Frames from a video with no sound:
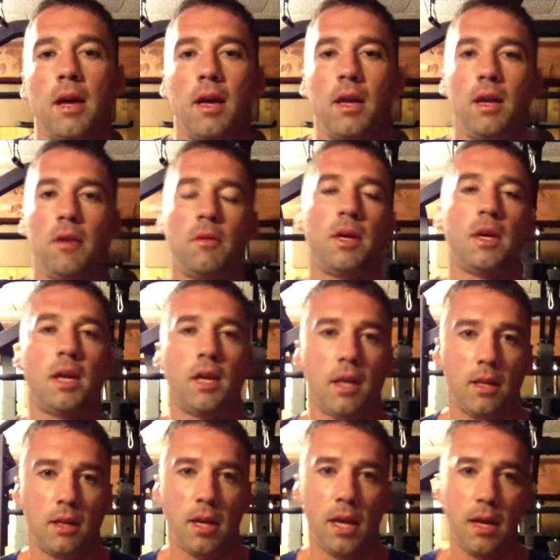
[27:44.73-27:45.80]
and
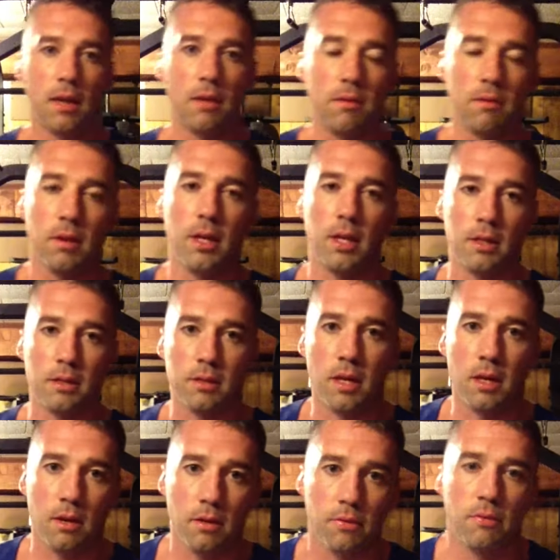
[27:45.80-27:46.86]
then that in
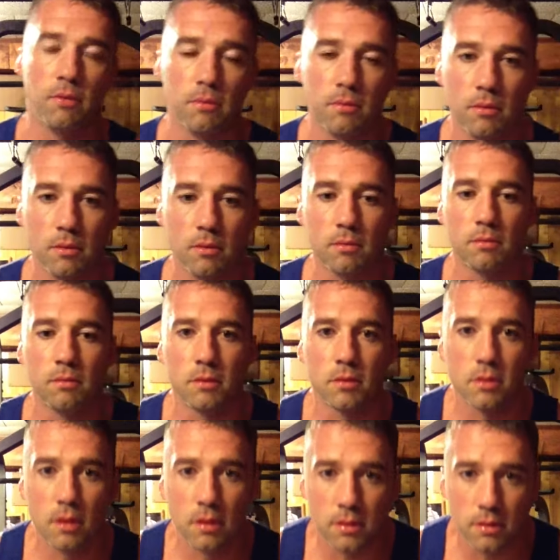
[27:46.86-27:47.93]
itself
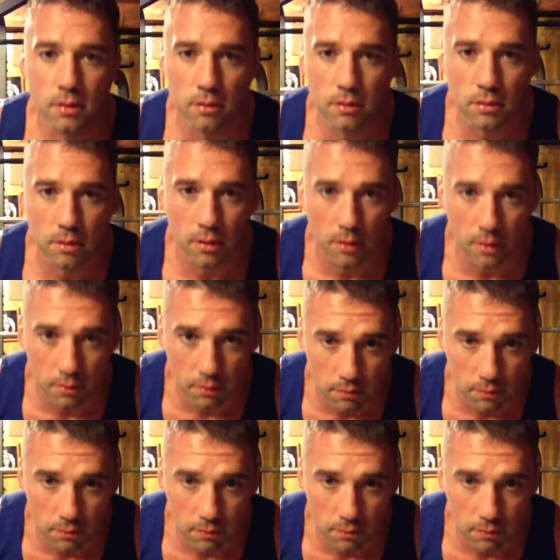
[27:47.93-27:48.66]
starts you to start